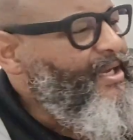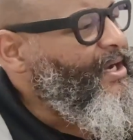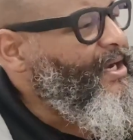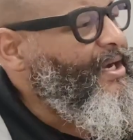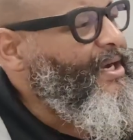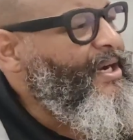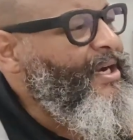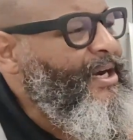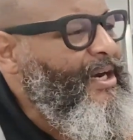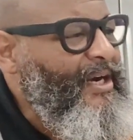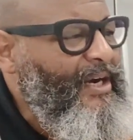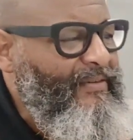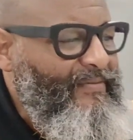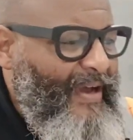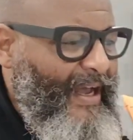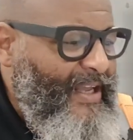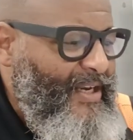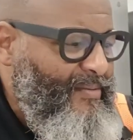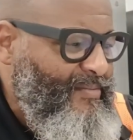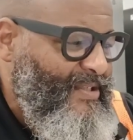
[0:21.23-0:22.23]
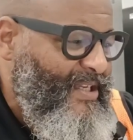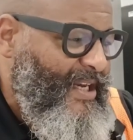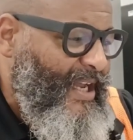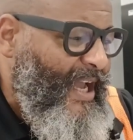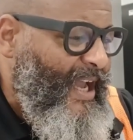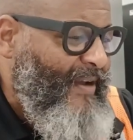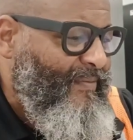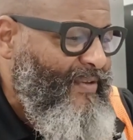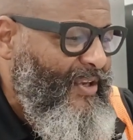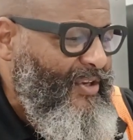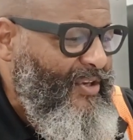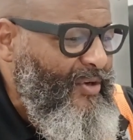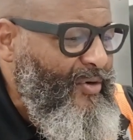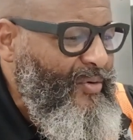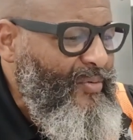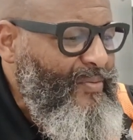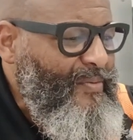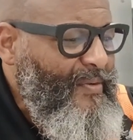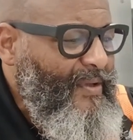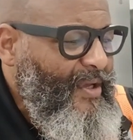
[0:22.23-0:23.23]
of items that I have to
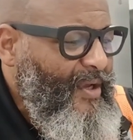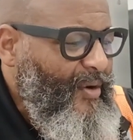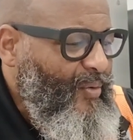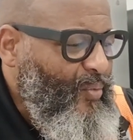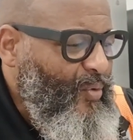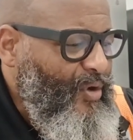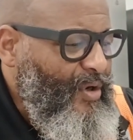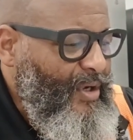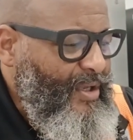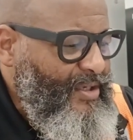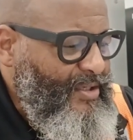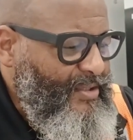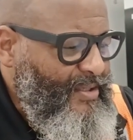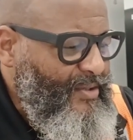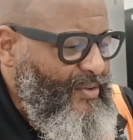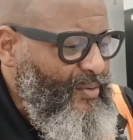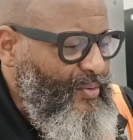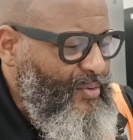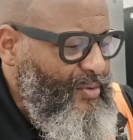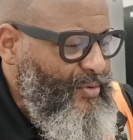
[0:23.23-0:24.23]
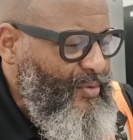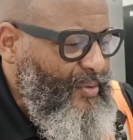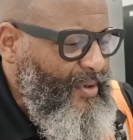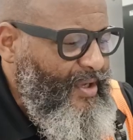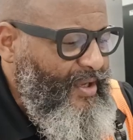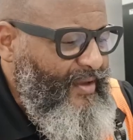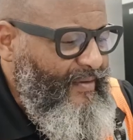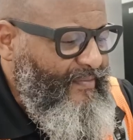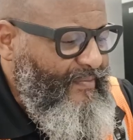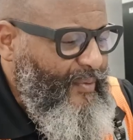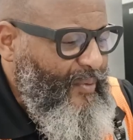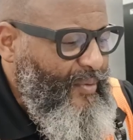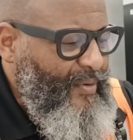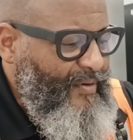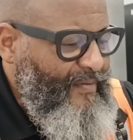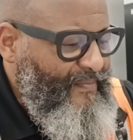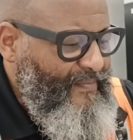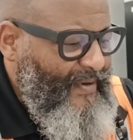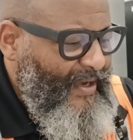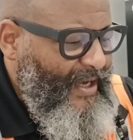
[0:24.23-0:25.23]
do. 1, 2, 3, 4,
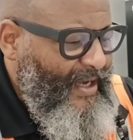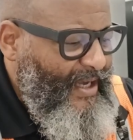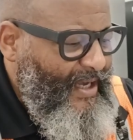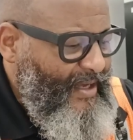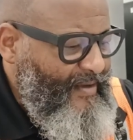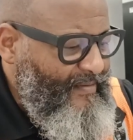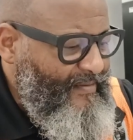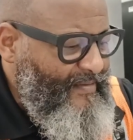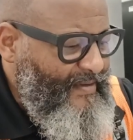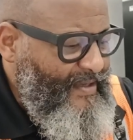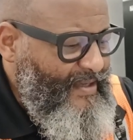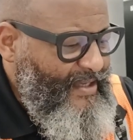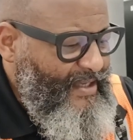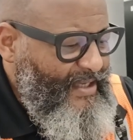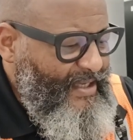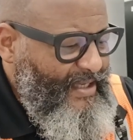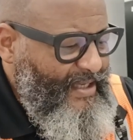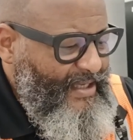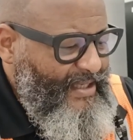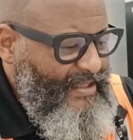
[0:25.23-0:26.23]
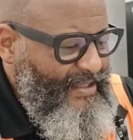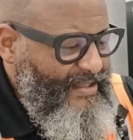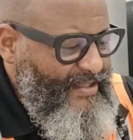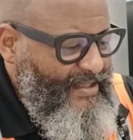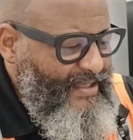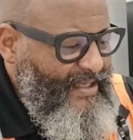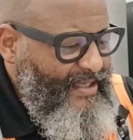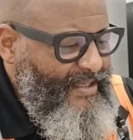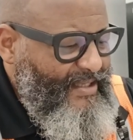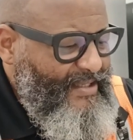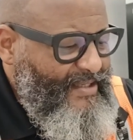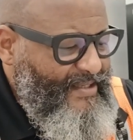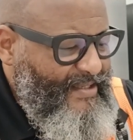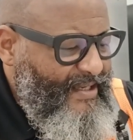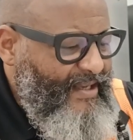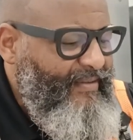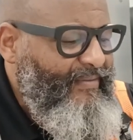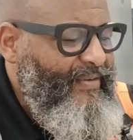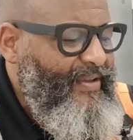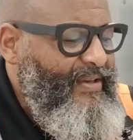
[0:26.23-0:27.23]
5, 6,
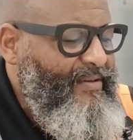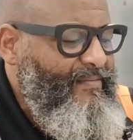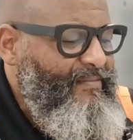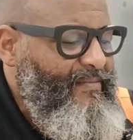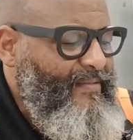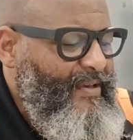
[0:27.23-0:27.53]
7.